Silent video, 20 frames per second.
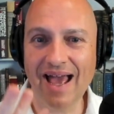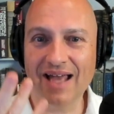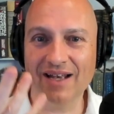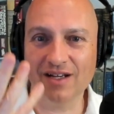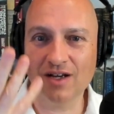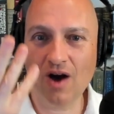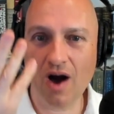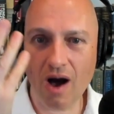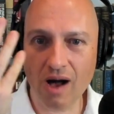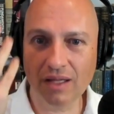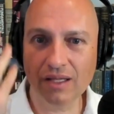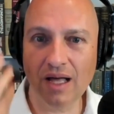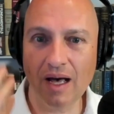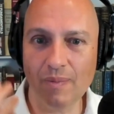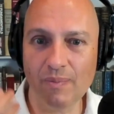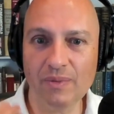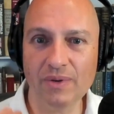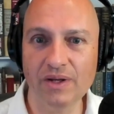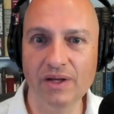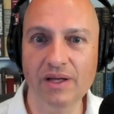call
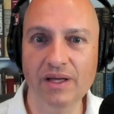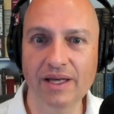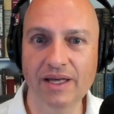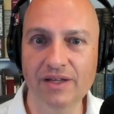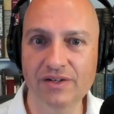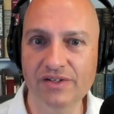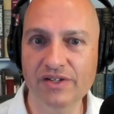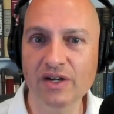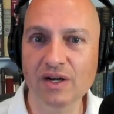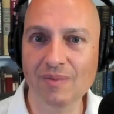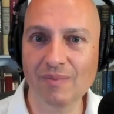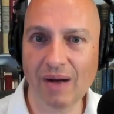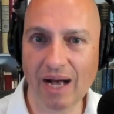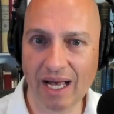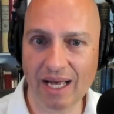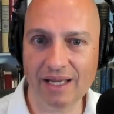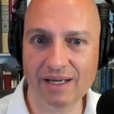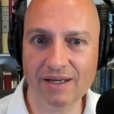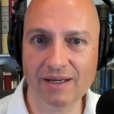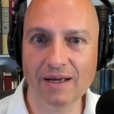up into your
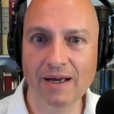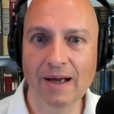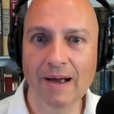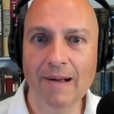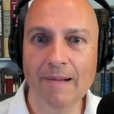mind